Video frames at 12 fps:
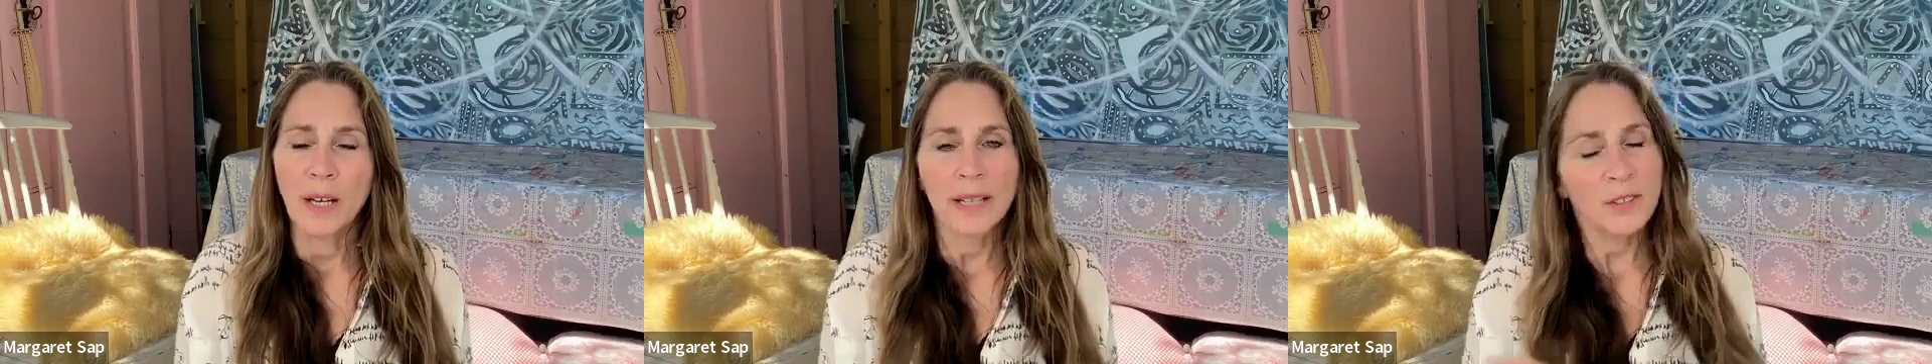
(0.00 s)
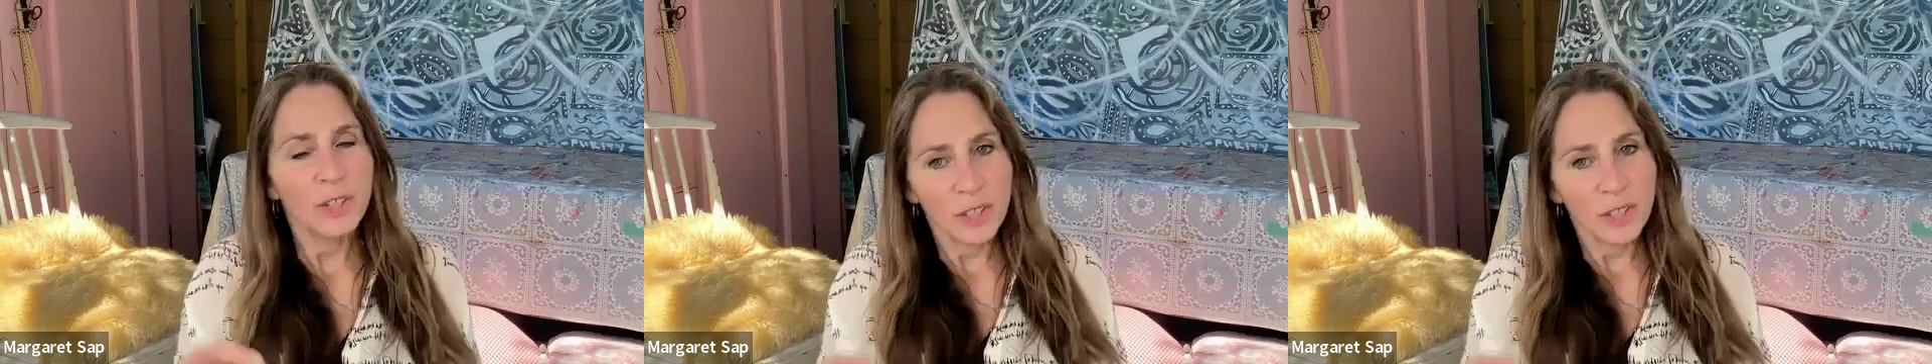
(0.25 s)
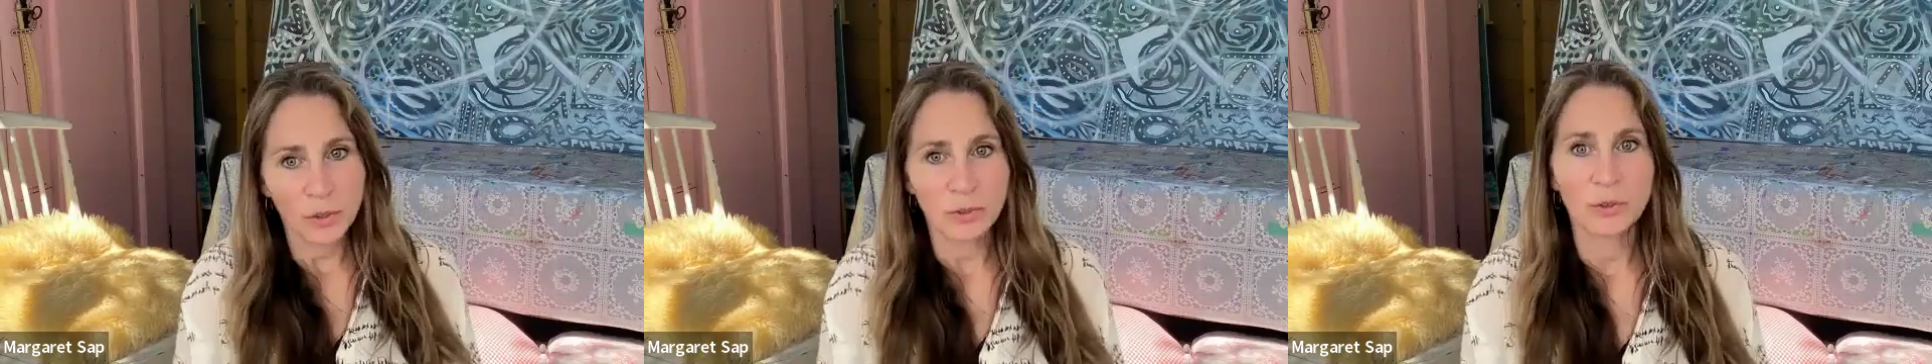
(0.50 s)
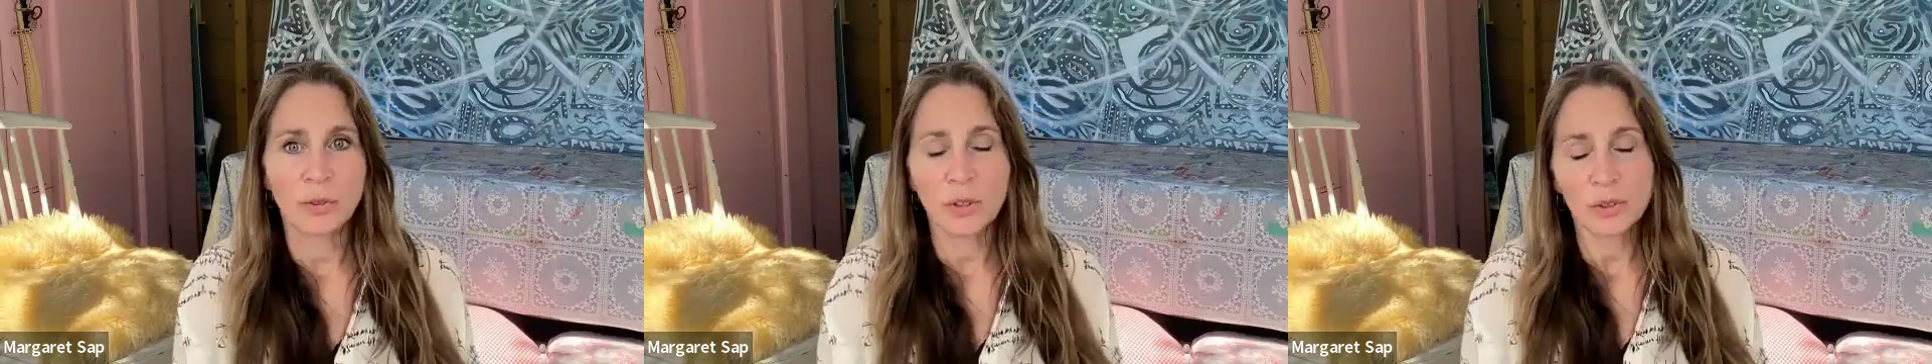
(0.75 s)
I see this
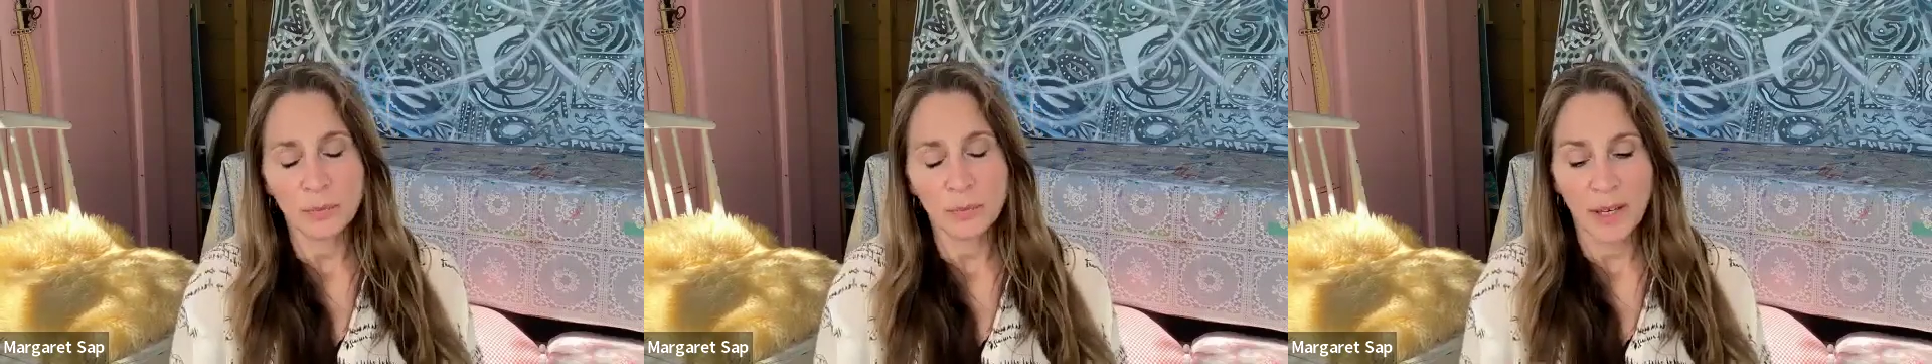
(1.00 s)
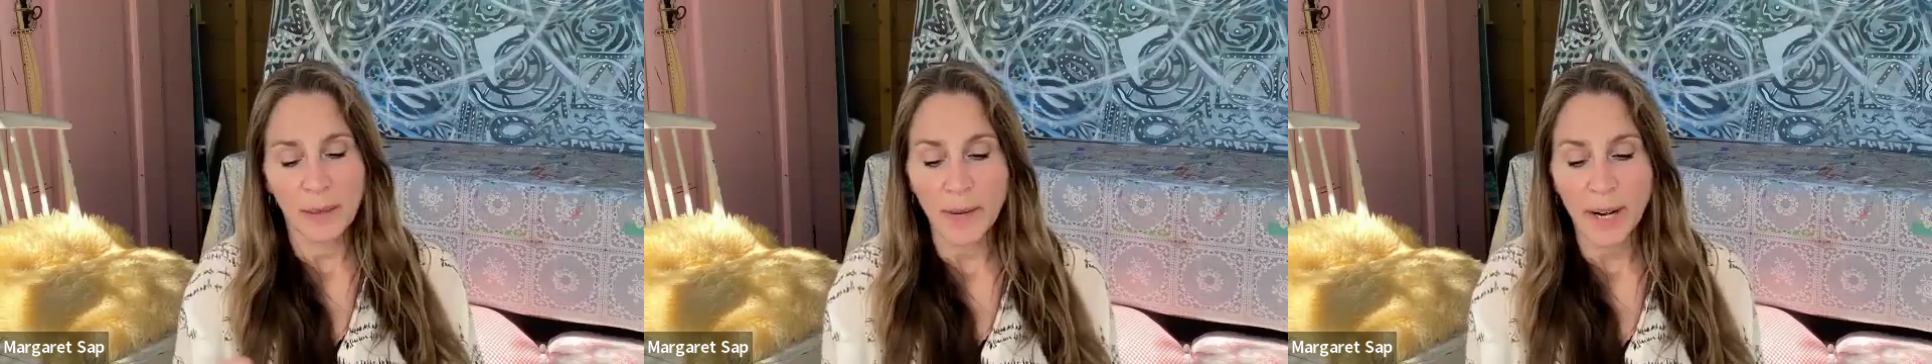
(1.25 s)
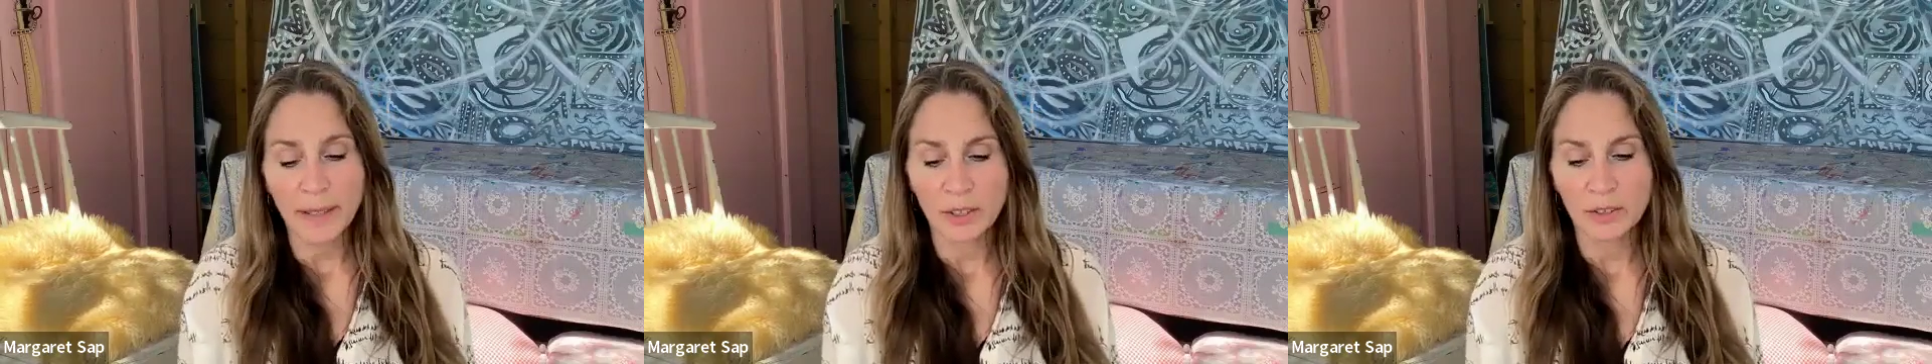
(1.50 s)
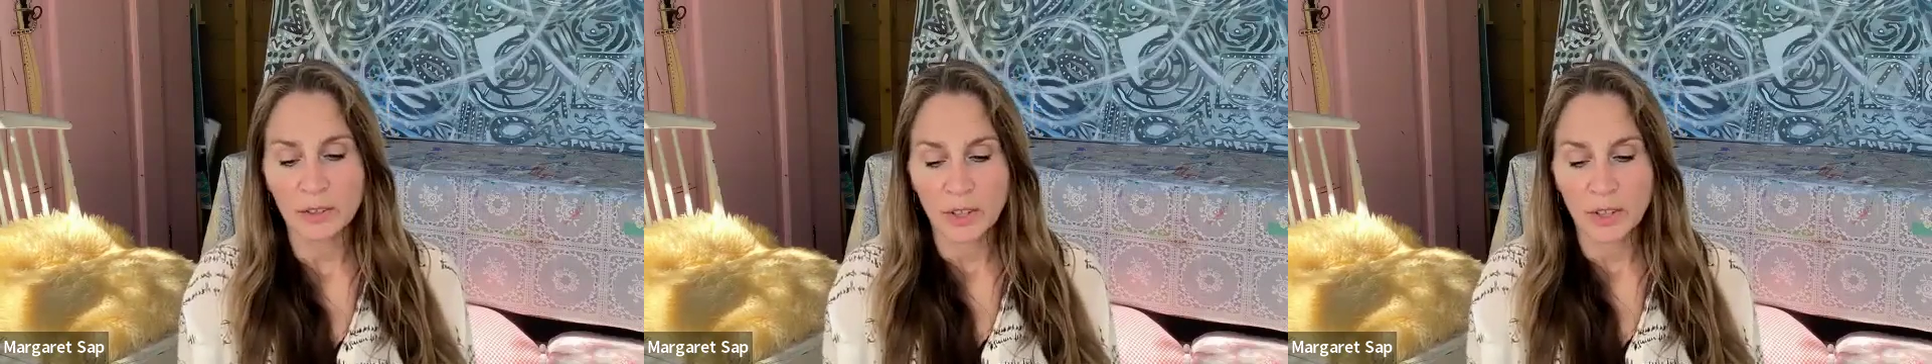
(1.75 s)
also a lot in my
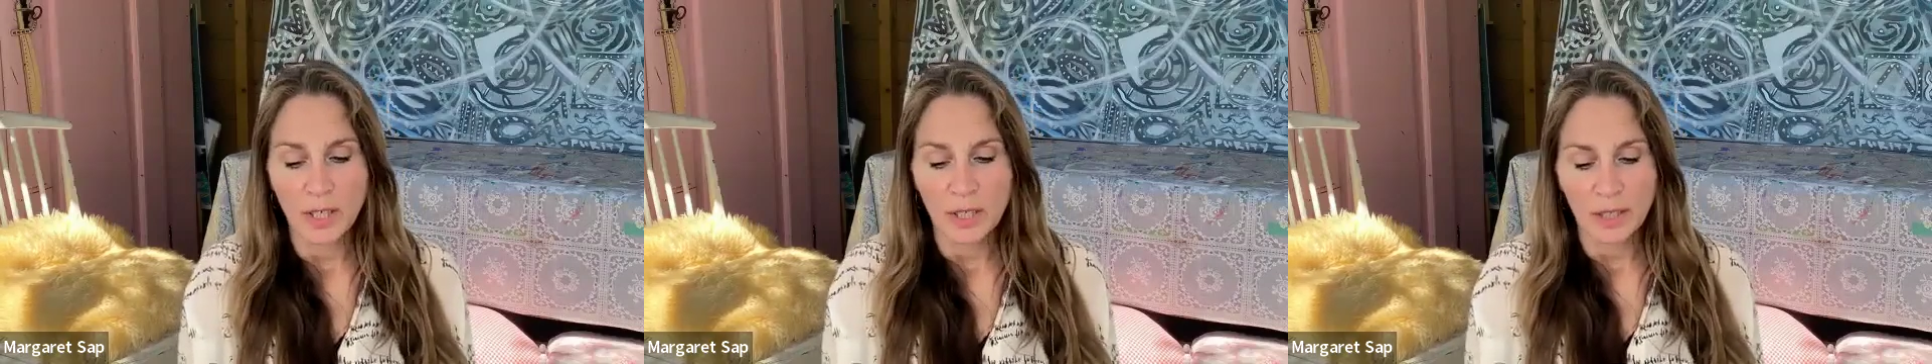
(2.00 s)
practice,